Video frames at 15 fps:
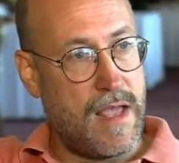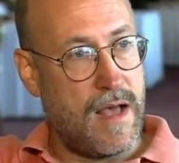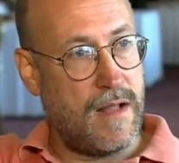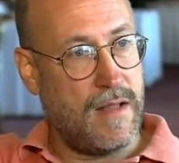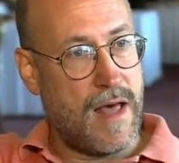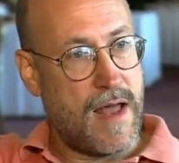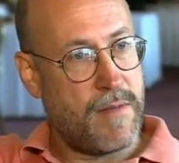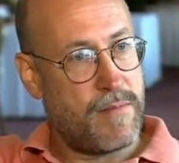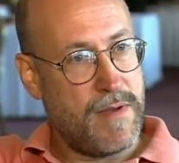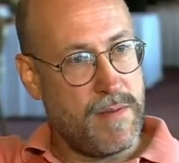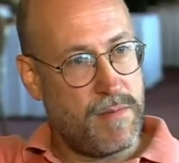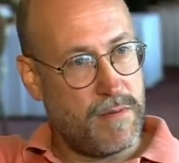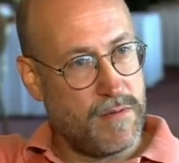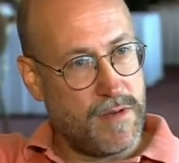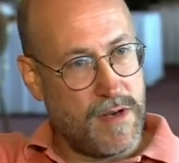a lot of
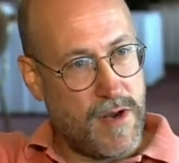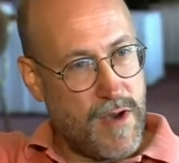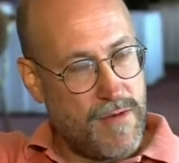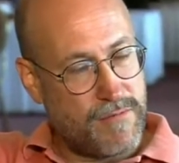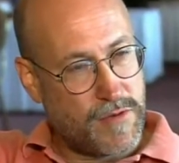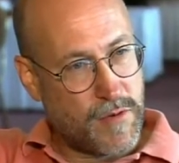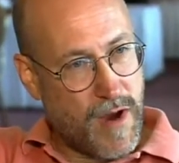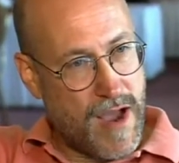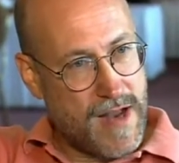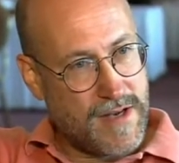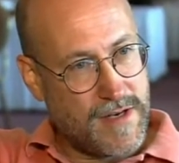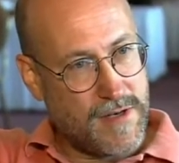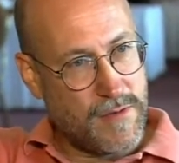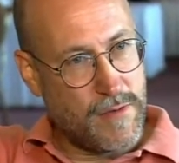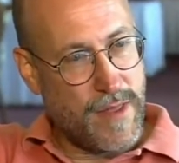people, you know, have tried
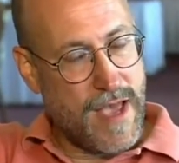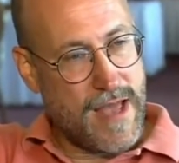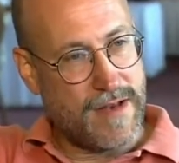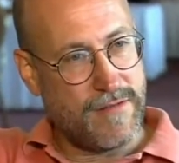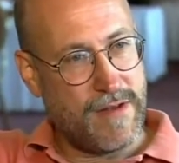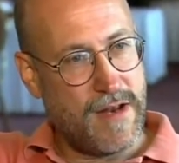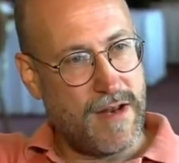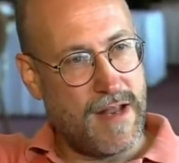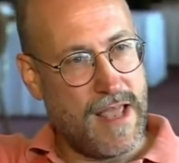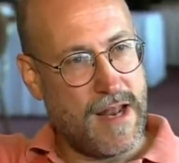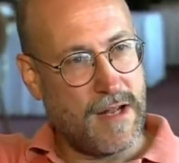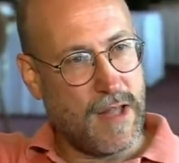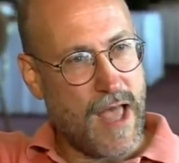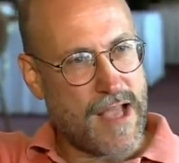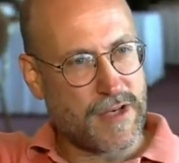to do that in an
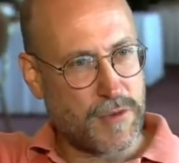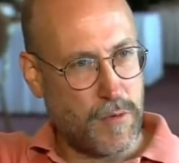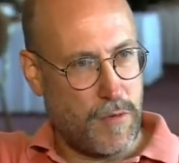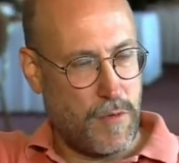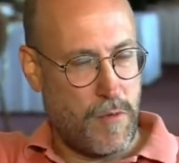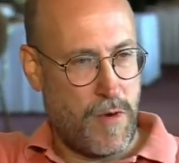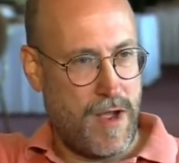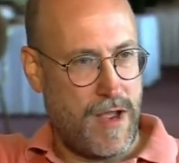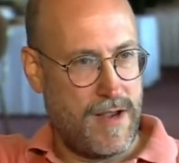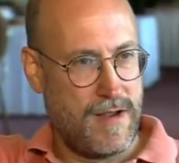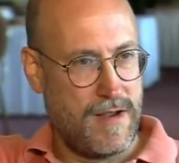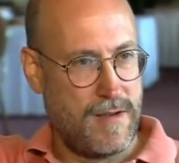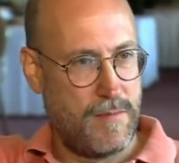intellectual way.